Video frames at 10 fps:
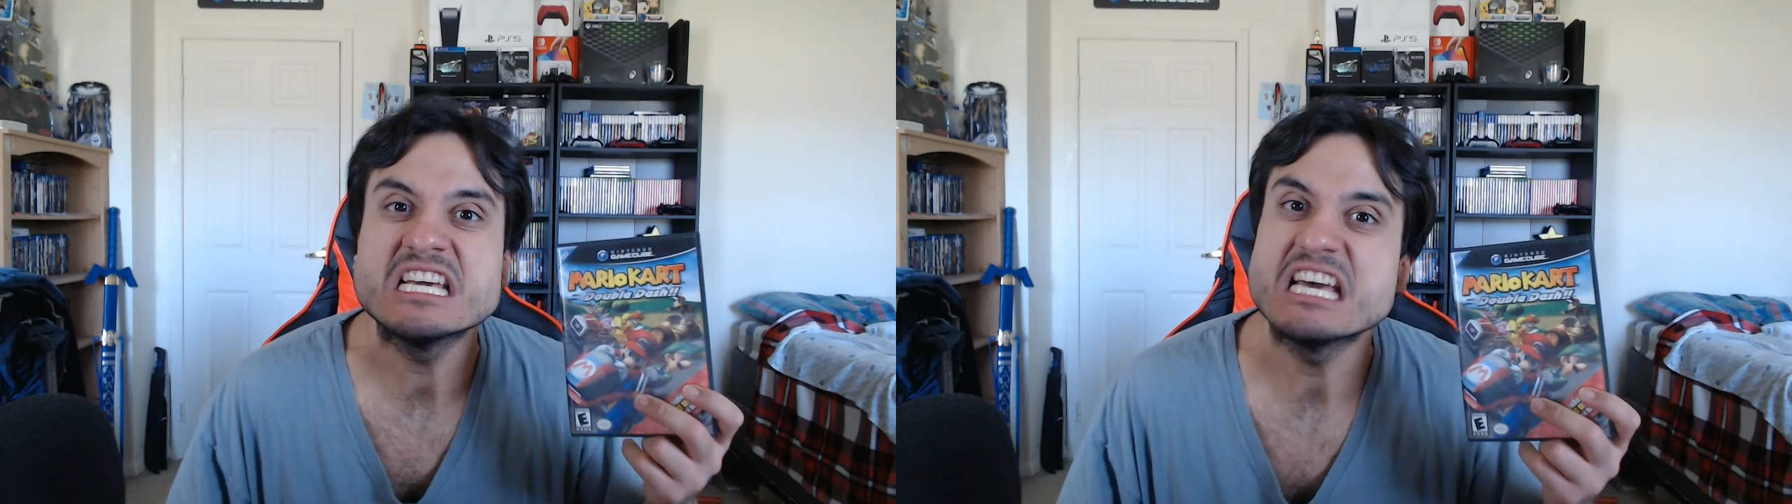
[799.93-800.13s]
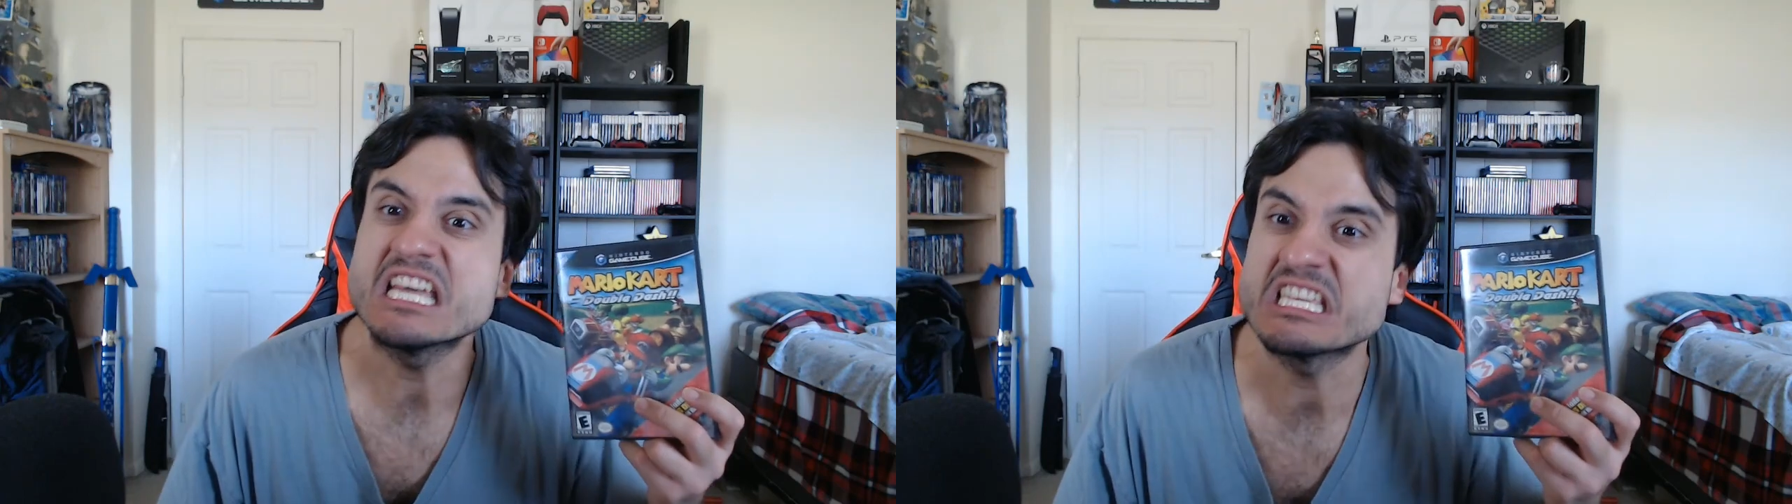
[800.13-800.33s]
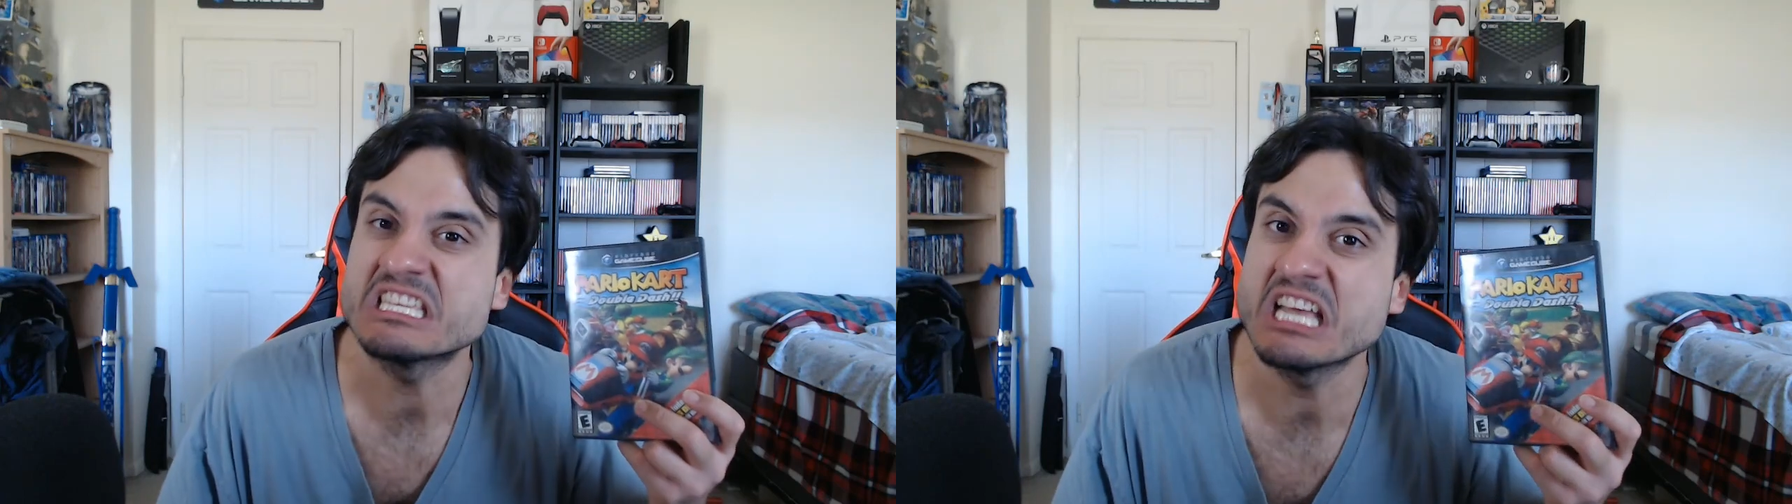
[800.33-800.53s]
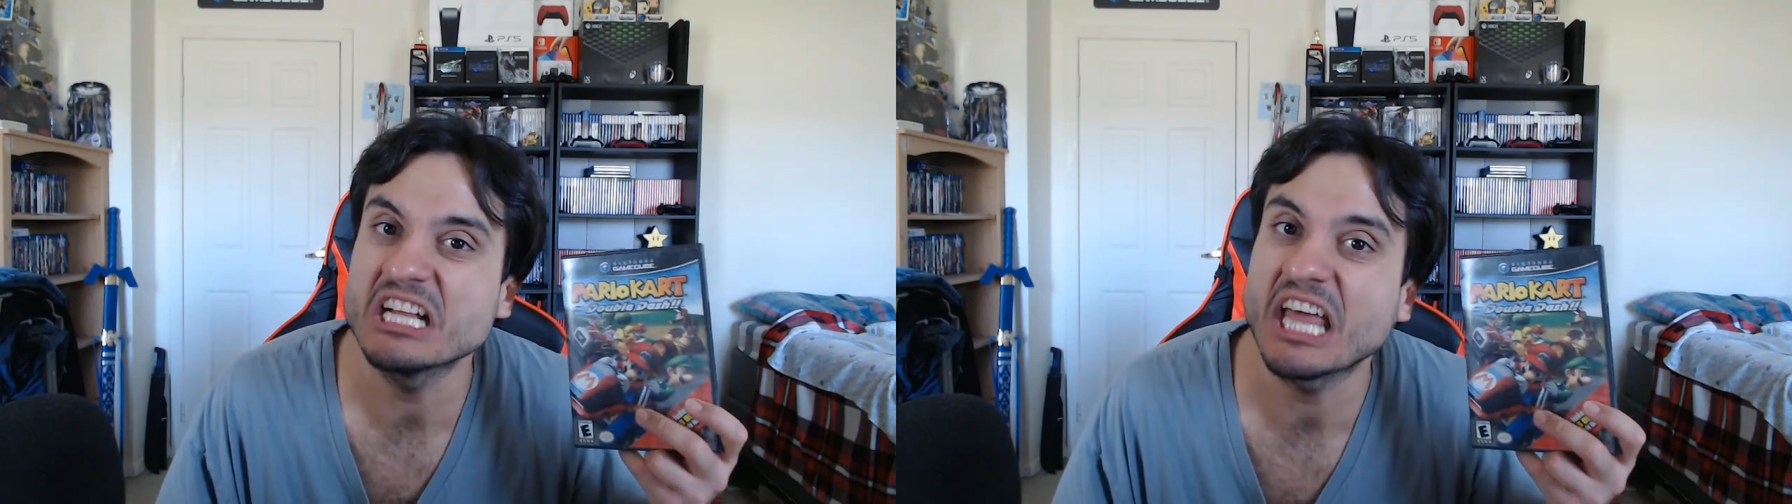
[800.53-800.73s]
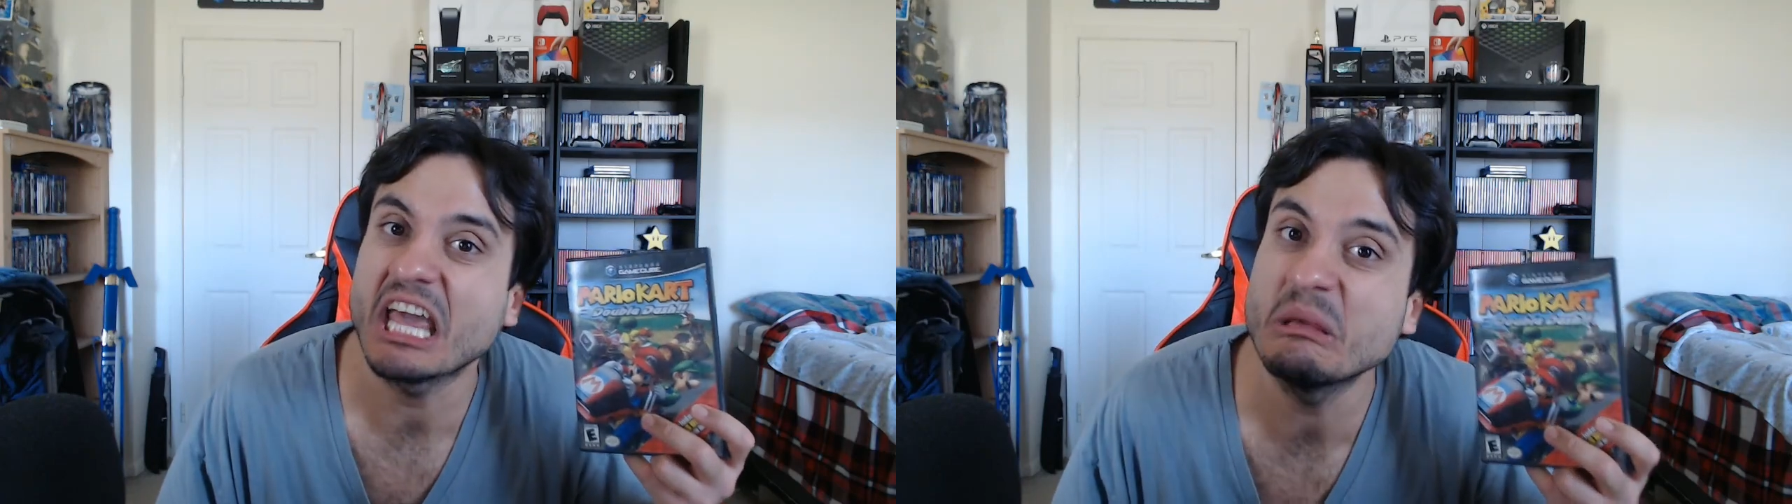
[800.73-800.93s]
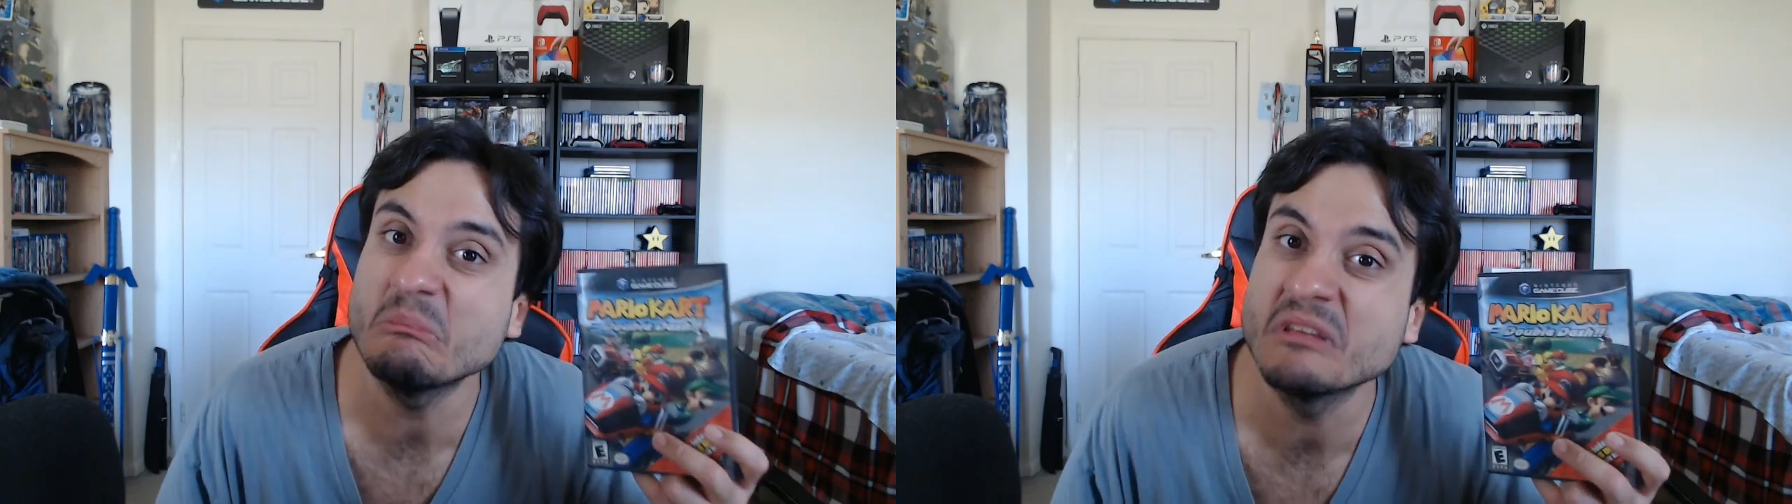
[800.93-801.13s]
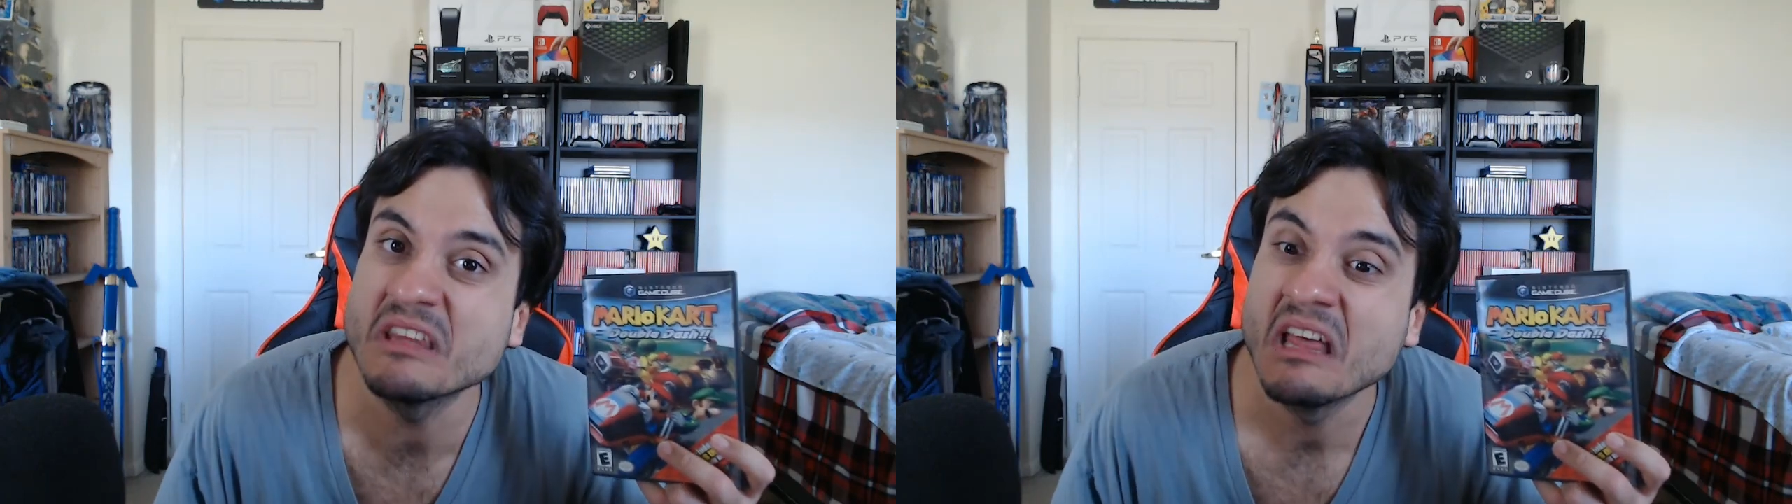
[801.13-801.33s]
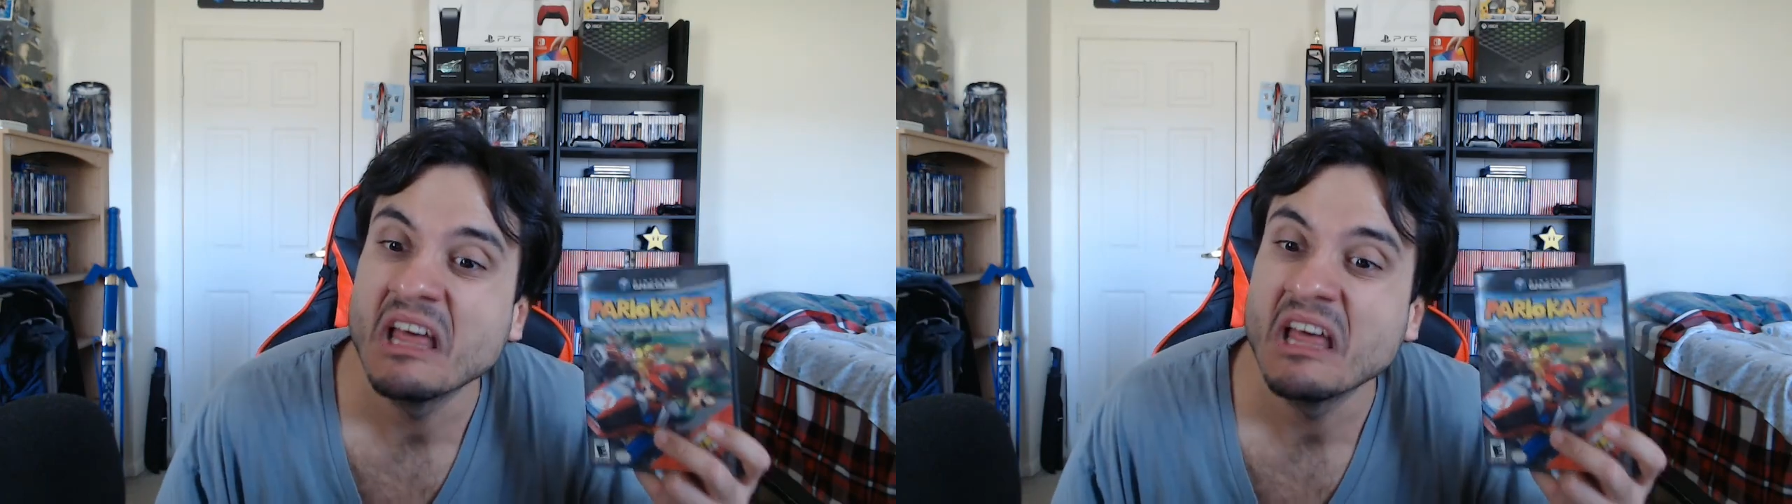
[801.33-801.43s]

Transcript: and you sell games,